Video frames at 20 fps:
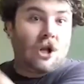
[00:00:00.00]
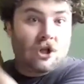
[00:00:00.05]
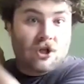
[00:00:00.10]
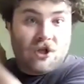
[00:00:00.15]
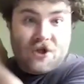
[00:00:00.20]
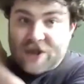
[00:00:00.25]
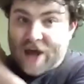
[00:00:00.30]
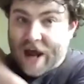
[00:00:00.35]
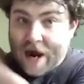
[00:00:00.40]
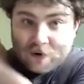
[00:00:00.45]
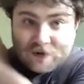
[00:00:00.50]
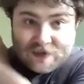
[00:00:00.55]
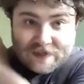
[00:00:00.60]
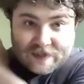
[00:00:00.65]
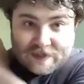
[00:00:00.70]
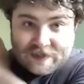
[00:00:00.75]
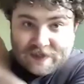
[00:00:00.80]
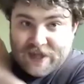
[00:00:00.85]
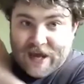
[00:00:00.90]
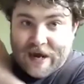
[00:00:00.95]

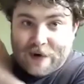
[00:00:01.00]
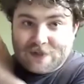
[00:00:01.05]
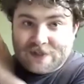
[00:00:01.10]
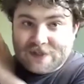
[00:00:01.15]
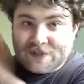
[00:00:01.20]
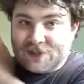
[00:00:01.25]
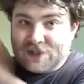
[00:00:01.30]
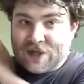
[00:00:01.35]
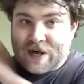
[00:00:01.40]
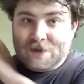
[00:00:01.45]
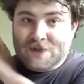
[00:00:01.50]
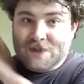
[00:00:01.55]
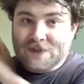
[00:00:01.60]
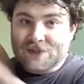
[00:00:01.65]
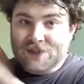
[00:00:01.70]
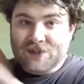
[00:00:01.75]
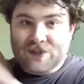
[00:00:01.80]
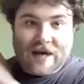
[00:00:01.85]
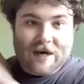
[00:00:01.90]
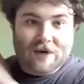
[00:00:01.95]
thousands,
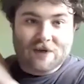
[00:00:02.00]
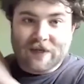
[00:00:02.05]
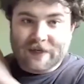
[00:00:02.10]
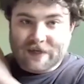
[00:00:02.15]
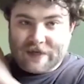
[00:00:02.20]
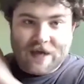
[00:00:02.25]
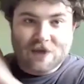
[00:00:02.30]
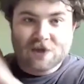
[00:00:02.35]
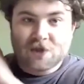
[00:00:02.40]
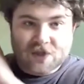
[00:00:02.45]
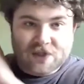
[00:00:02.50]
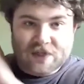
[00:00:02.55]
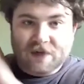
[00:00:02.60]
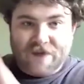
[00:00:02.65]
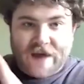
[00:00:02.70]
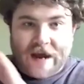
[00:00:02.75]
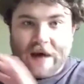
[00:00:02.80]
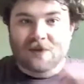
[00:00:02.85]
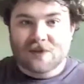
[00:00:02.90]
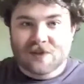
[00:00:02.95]
like hundreds of
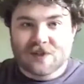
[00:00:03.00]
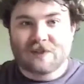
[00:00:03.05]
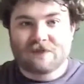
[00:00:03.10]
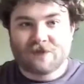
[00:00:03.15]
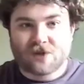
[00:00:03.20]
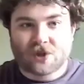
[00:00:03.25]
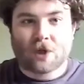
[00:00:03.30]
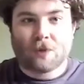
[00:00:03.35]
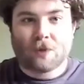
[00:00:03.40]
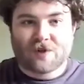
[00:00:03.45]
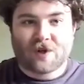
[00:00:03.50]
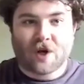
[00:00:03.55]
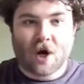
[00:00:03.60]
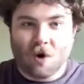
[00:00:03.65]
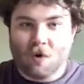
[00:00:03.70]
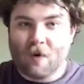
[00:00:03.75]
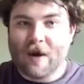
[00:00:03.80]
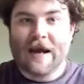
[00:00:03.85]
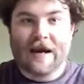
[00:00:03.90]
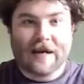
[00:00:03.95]
thousands of troops
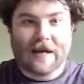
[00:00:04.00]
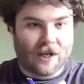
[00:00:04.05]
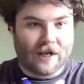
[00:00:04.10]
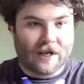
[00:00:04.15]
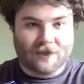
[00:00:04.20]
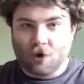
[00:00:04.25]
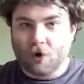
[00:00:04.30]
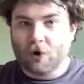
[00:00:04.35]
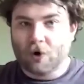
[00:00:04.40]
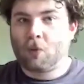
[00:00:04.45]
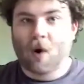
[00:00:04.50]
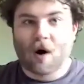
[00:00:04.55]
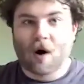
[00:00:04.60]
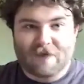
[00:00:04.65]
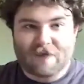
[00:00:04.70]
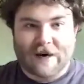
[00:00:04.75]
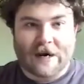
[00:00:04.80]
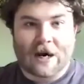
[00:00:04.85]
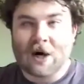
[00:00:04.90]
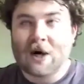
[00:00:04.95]
go in, like total
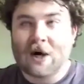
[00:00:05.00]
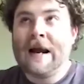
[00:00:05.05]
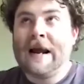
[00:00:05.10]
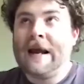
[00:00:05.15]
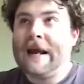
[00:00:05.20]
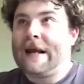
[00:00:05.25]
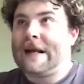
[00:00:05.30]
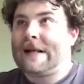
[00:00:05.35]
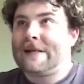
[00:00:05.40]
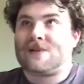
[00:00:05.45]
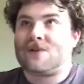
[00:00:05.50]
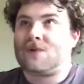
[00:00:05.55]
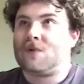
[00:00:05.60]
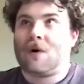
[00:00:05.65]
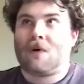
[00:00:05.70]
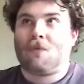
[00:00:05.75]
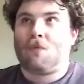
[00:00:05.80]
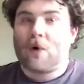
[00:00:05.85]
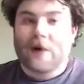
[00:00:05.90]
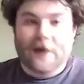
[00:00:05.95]
warfare, is
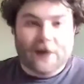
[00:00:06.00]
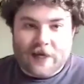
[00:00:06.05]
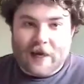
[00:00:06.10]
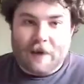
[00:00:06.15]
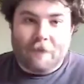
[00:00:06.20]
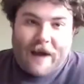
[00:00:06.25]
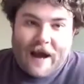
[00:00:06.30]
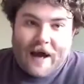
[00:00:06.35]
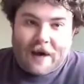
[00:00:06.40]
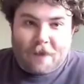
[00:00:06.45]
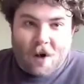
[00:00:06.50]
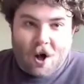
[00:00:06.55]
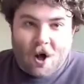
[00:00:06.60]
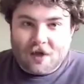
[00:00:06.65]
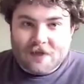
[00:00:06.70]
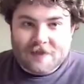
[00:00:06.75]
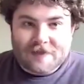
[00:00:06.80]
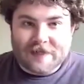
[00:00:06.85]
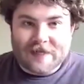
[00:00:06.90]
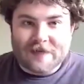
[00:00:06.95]
really a bad
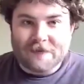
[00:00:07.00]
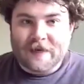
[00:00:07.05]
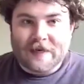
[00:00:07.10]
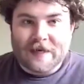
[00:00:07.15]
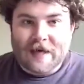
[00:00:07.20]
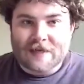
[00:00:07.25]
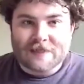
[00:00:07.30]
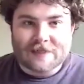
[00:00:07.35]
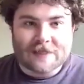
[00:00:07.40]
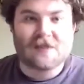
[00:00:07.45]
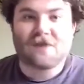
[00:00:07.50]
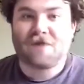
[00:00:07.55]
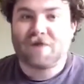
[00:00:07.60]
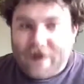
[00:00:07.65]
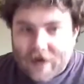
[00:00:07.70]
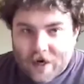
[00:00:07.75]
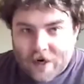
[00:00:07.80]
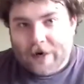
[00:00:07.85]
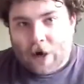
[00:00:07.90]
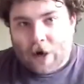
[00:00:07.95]
policy because it's
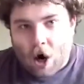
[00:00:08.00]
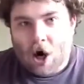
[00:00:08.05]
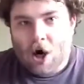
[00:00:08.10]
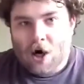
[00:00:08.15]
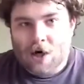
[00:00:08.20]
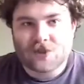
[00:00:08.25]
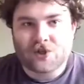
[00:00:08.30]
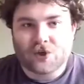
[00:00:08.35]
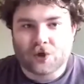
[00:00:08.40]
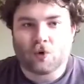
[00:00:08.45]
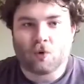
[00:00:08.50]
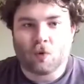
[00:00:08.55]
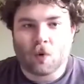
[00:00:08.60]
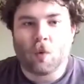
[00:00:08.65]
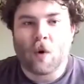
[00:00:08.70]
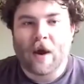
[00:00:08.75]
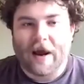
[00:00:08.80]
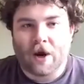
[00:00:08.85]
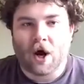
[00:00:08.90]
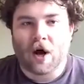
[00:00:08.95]
very hard to
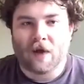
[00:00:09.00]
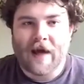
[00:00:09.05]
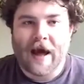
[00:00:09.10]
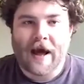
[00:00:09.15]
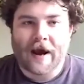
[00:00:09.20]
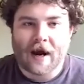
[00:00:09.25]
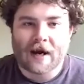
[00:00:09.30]
win on that